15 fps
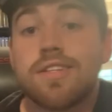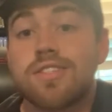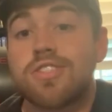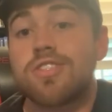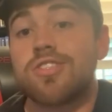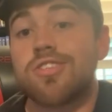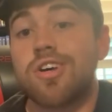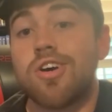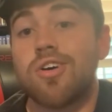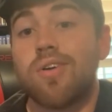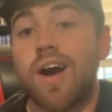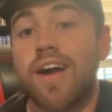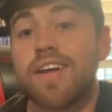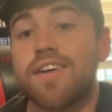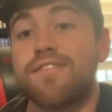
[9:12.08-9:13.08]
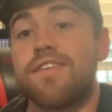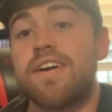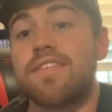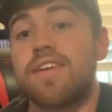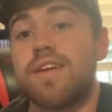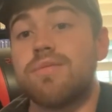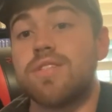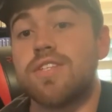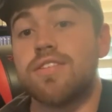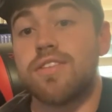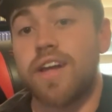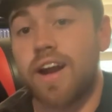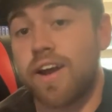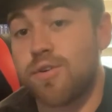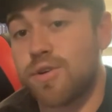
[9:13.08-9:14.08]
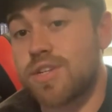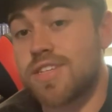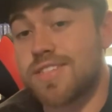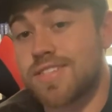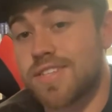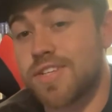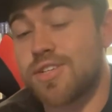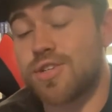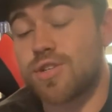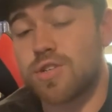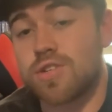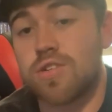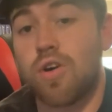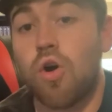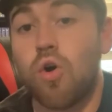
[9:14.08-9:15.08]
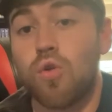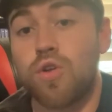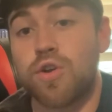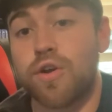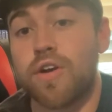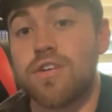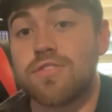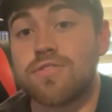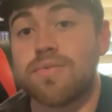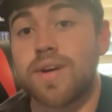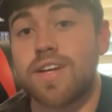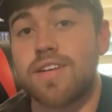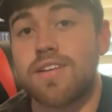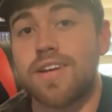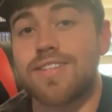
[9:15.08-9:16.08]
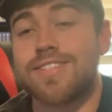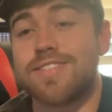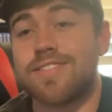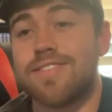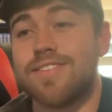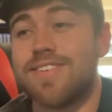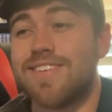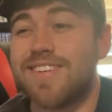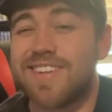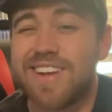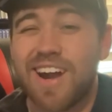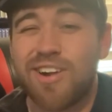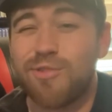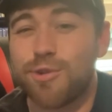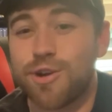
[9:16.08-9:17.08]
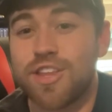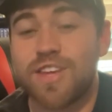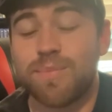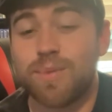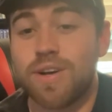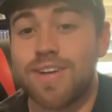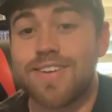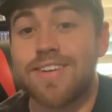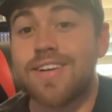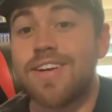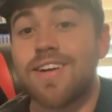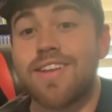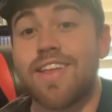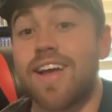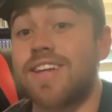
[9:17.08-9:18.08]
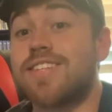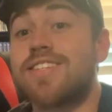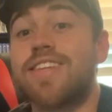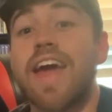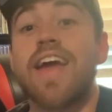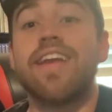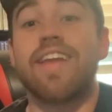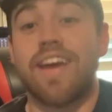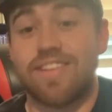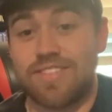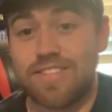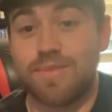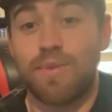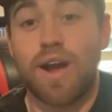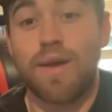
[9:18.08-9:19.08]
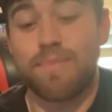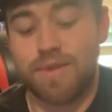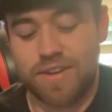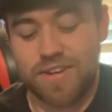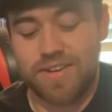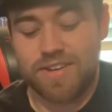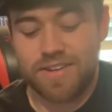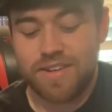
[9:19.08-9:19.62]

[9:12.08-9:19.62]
So I got five games here that I would consider holy grails for my collection. Not really, but like standouts in my opinion.